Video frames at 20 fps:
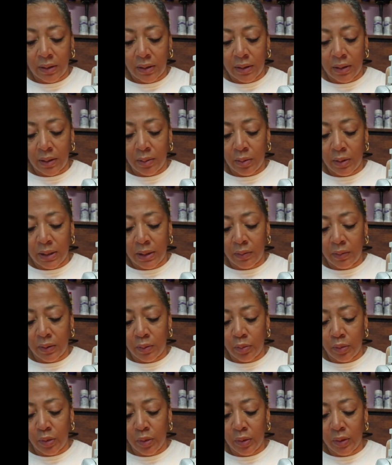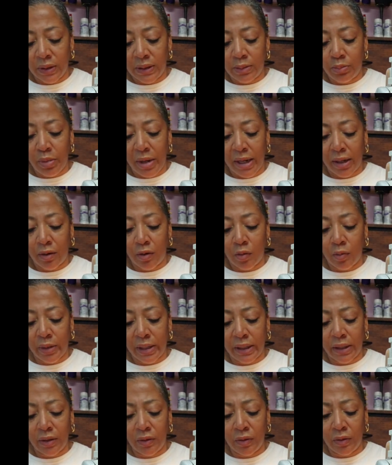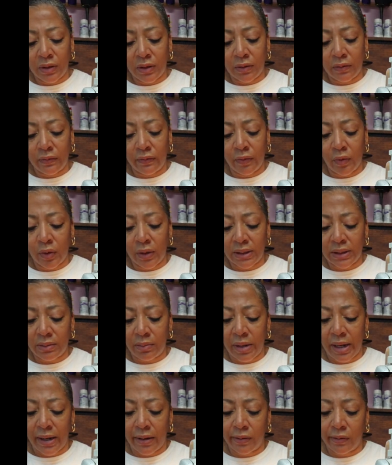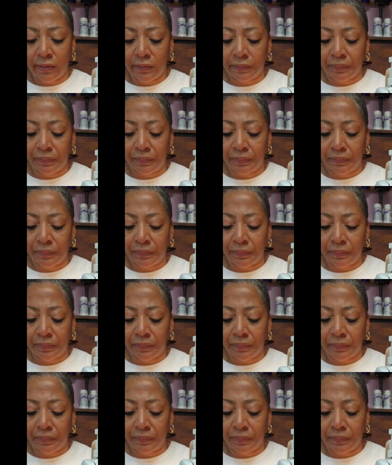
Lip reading: They were able to pull this back on by using a fork somehow.